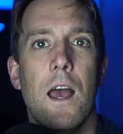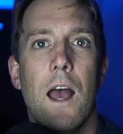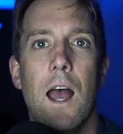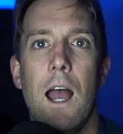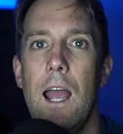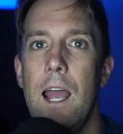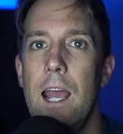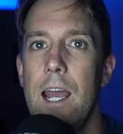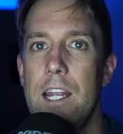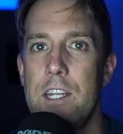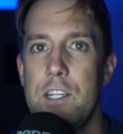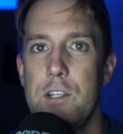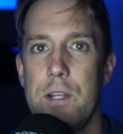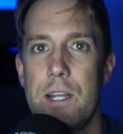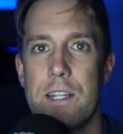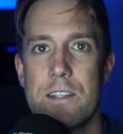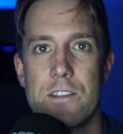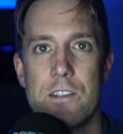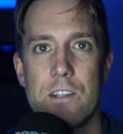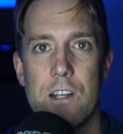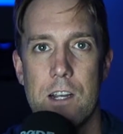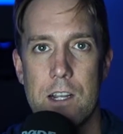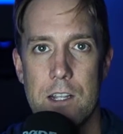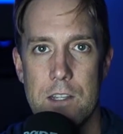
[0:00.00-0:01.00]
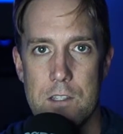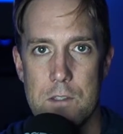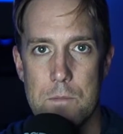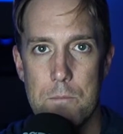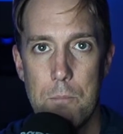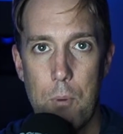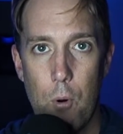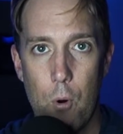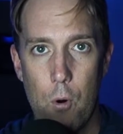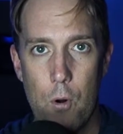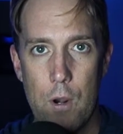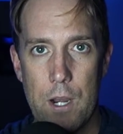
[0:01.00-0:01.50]
And you get stuck in this
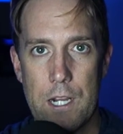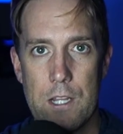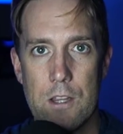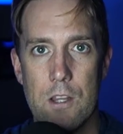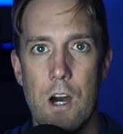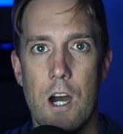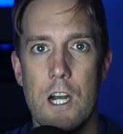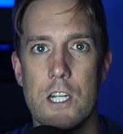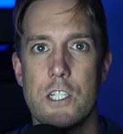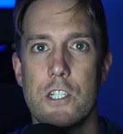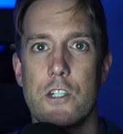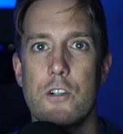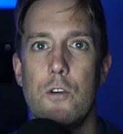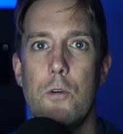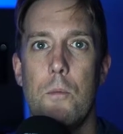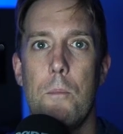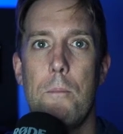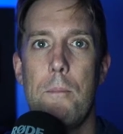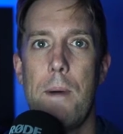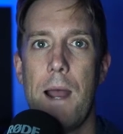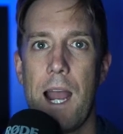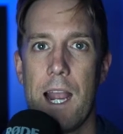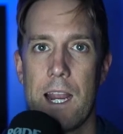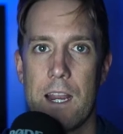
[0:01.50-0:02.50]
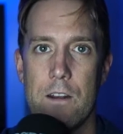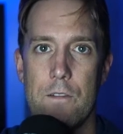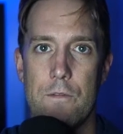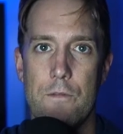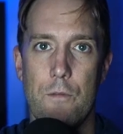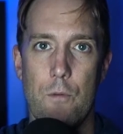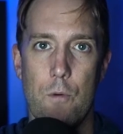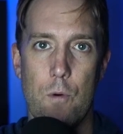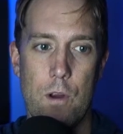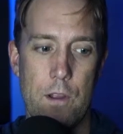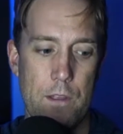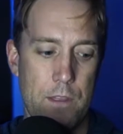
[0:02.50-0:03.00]
boring, logical, back and
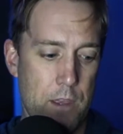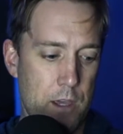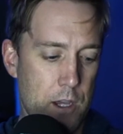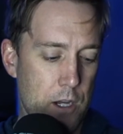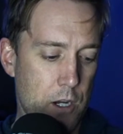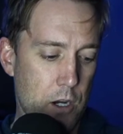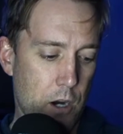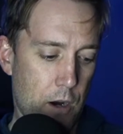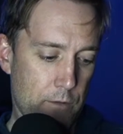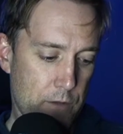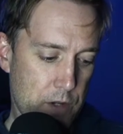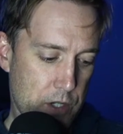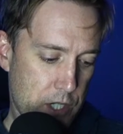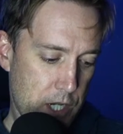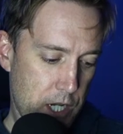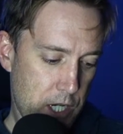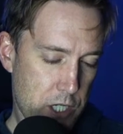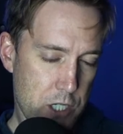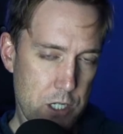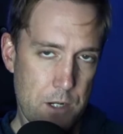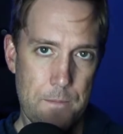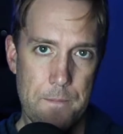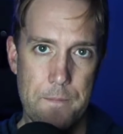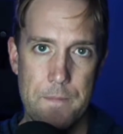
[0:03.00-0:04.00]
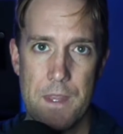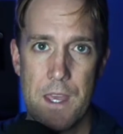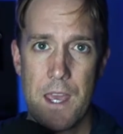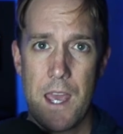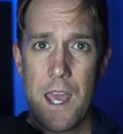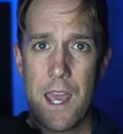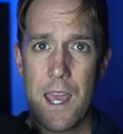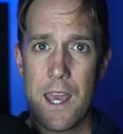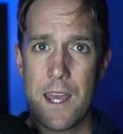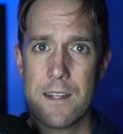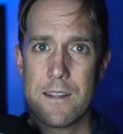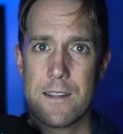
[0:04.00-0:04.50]
forth conversation.
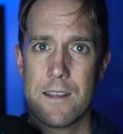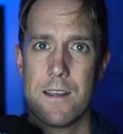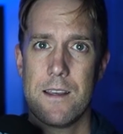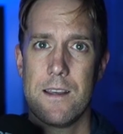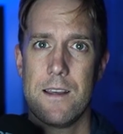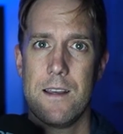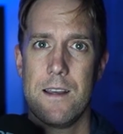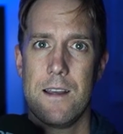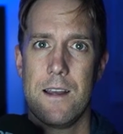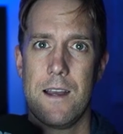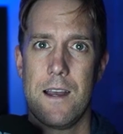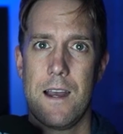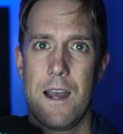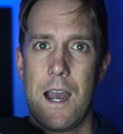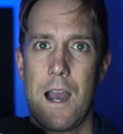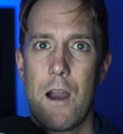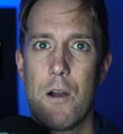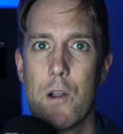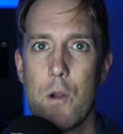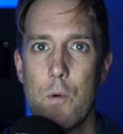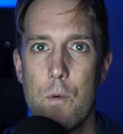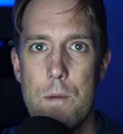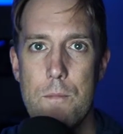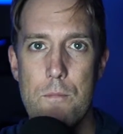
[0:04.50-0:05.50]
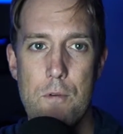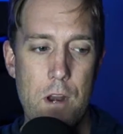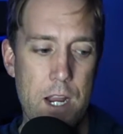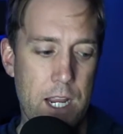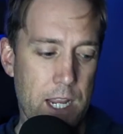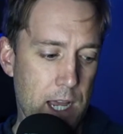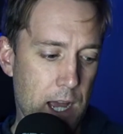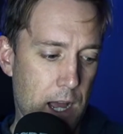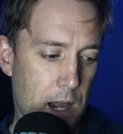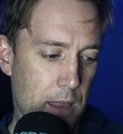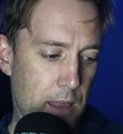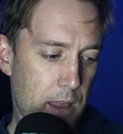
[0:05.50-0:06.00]
And how can we
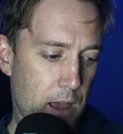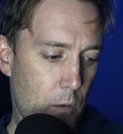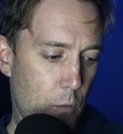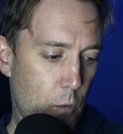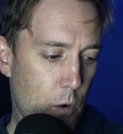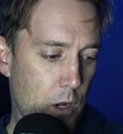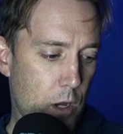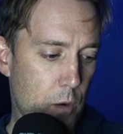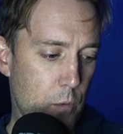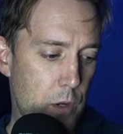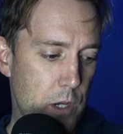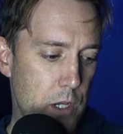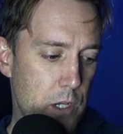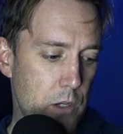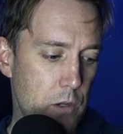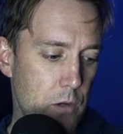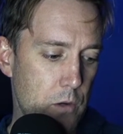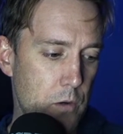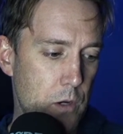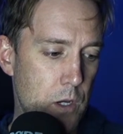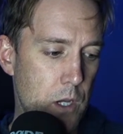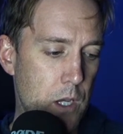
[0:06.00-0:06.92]
break out of that? What can we do?